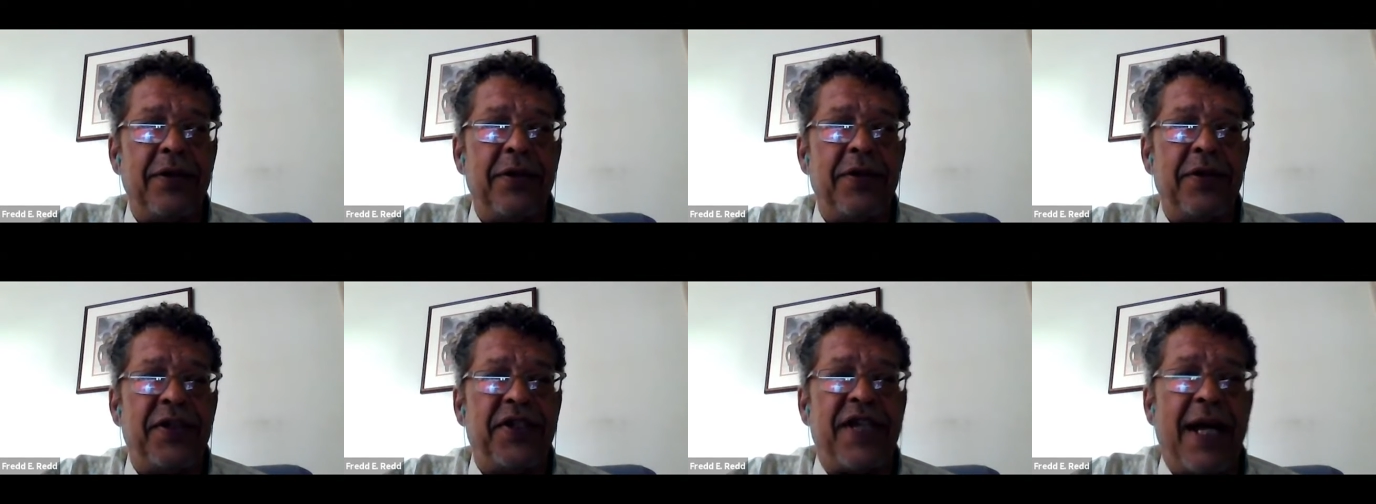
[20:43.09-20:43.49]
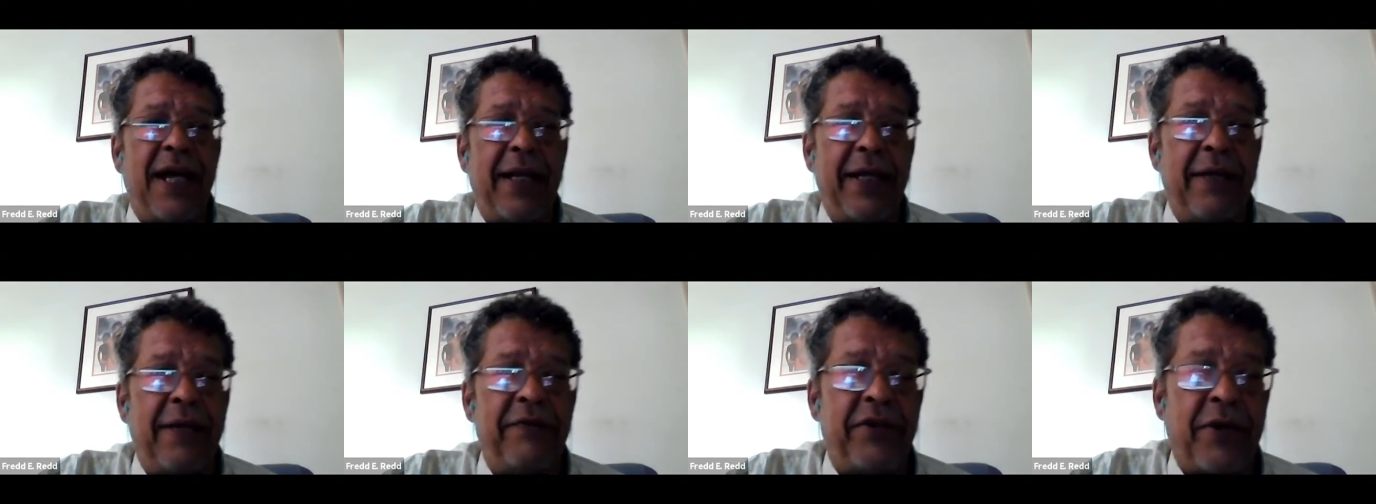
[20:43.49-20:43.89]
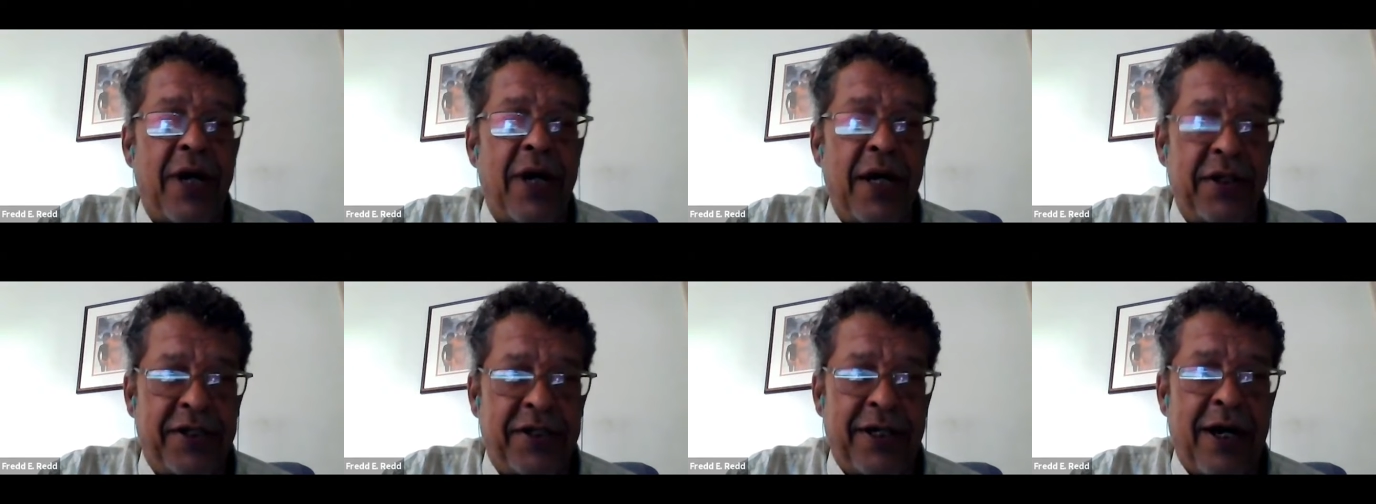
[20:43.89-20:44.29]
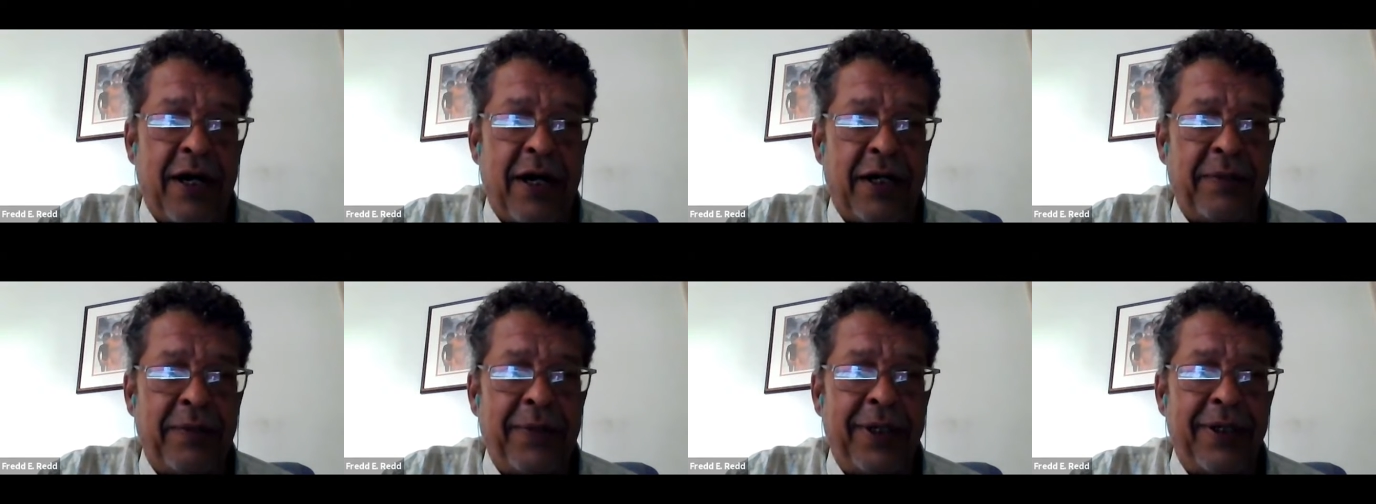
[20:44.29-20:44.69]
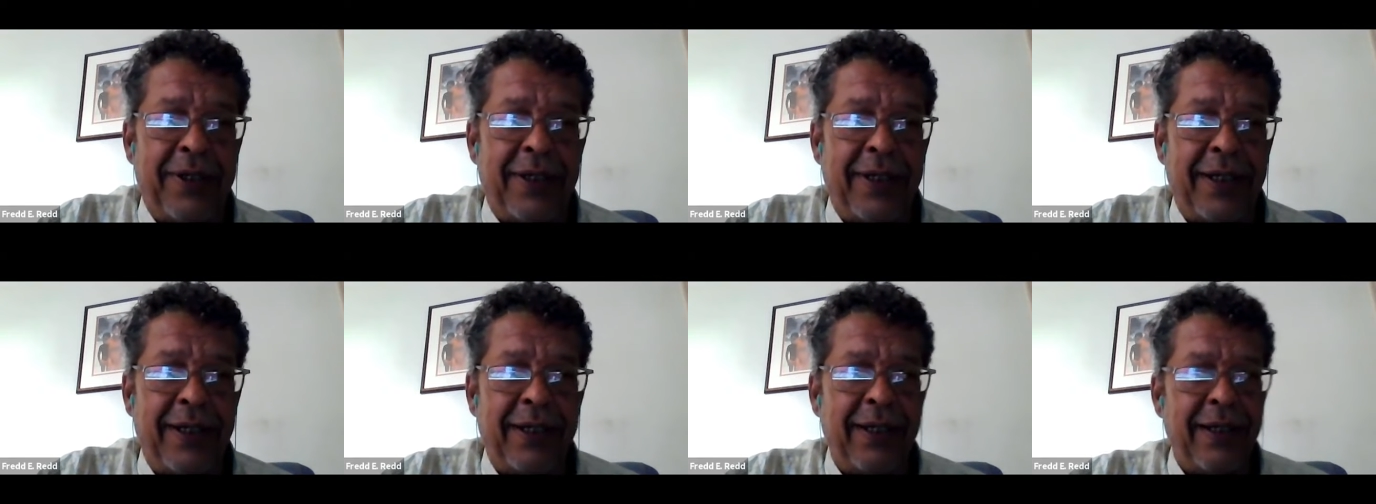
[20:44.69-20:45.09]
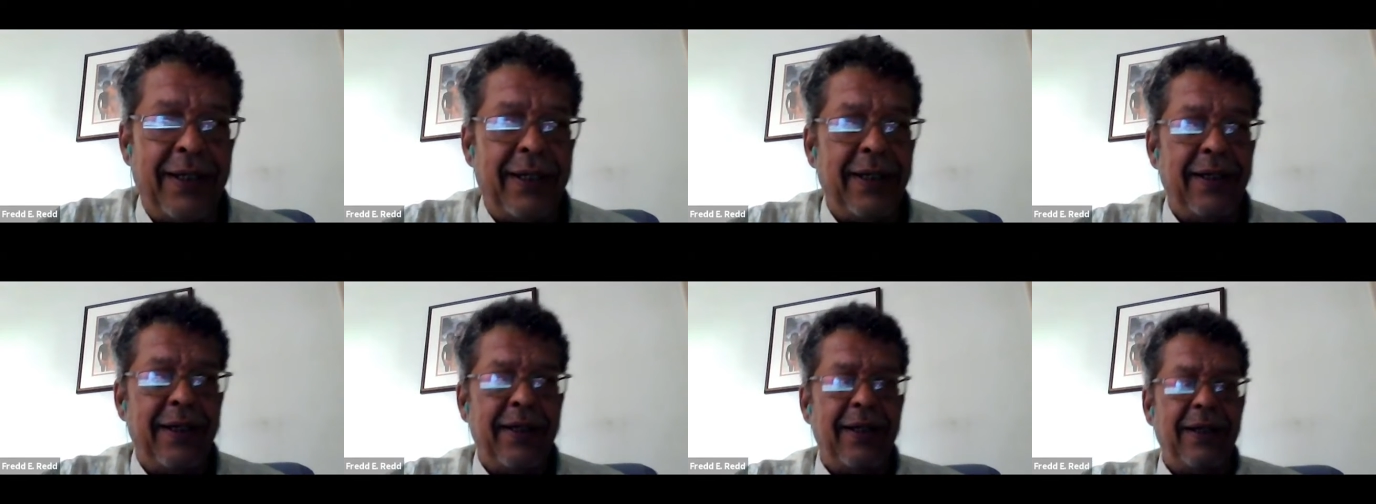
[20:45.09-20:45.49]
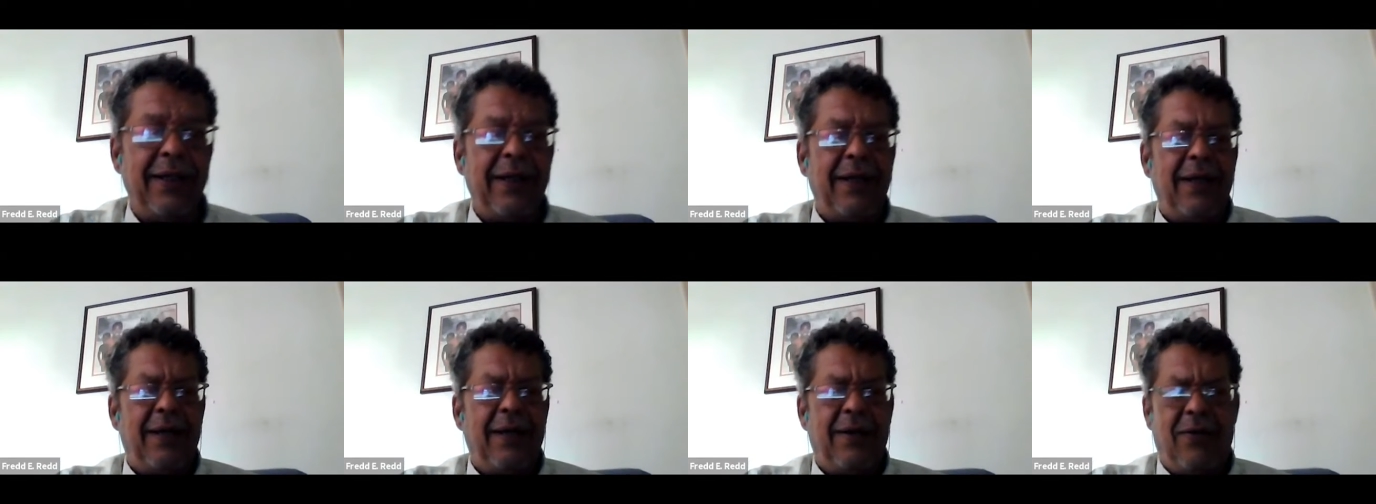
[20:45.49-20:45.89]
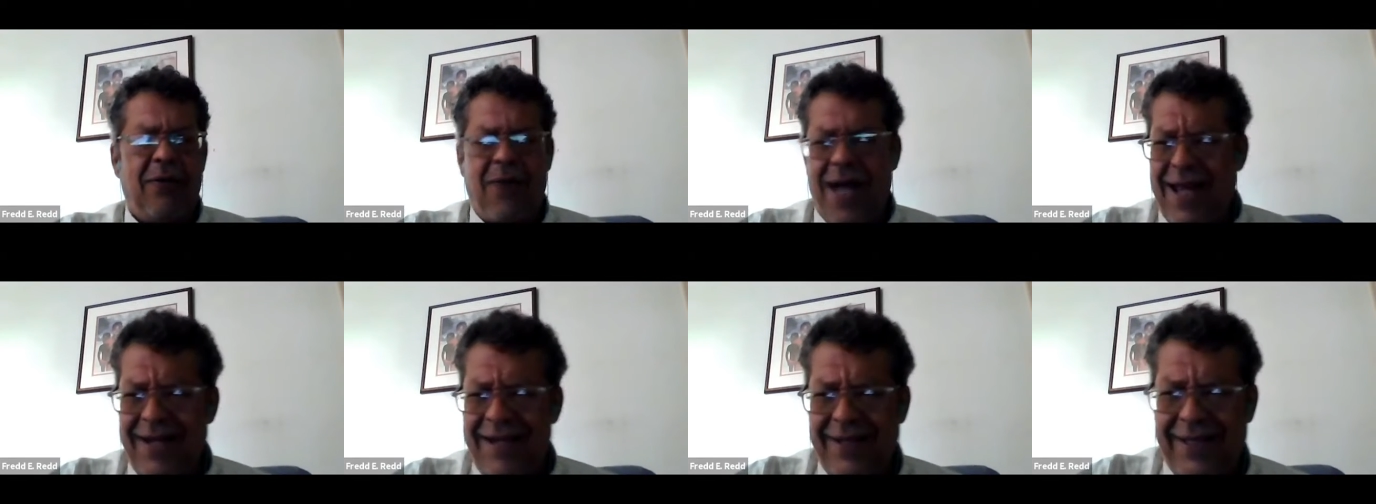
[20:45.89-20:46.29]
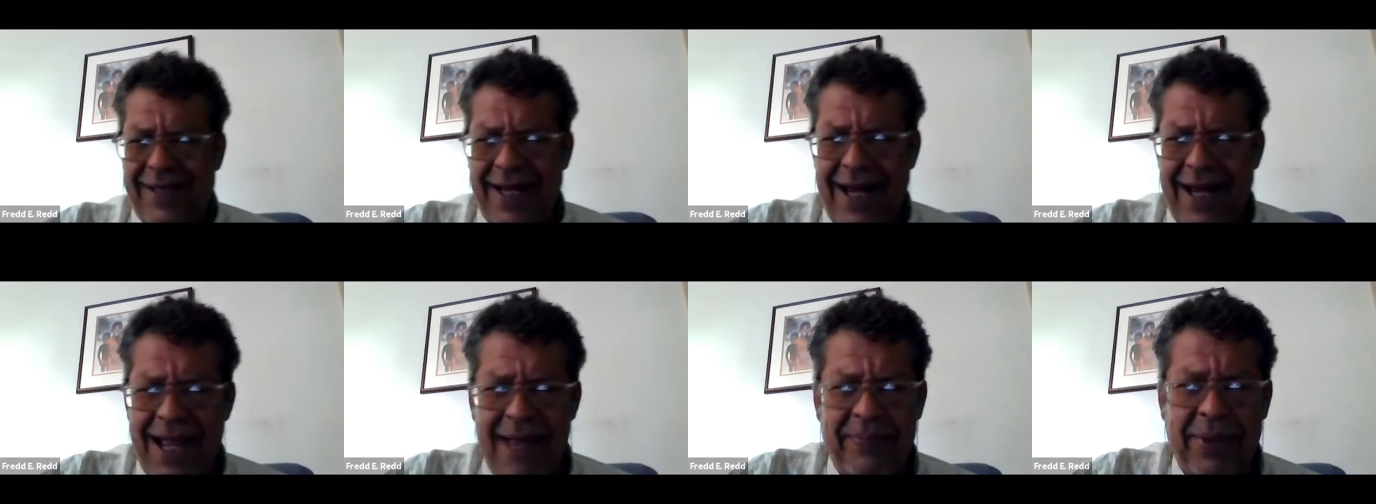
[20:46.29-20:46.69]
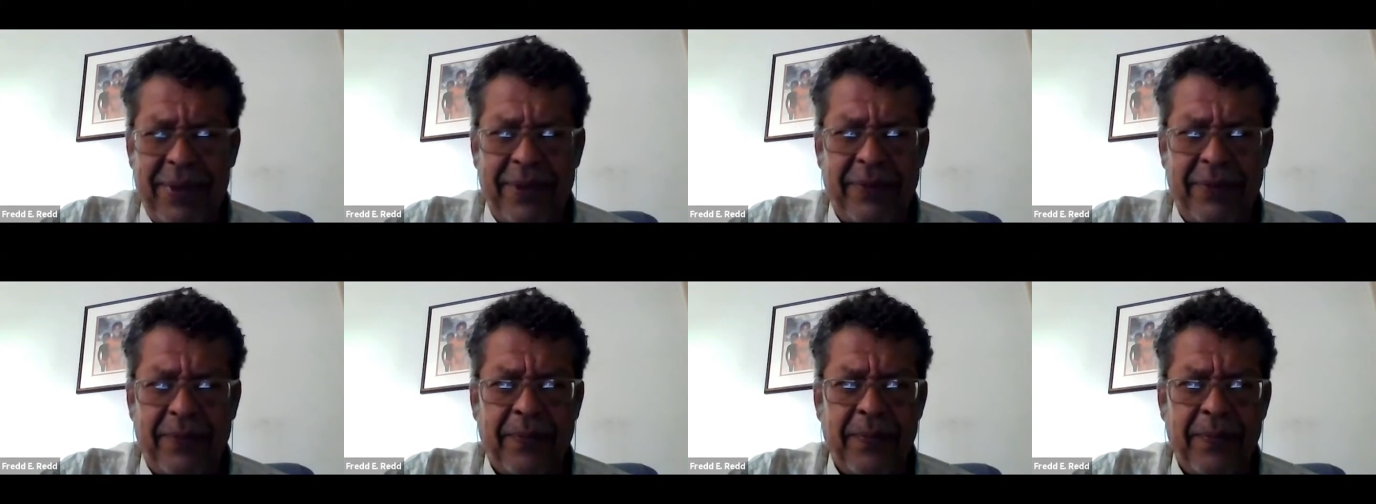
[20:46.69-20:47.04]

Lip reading: selling of drugs in our community. Why does that happen?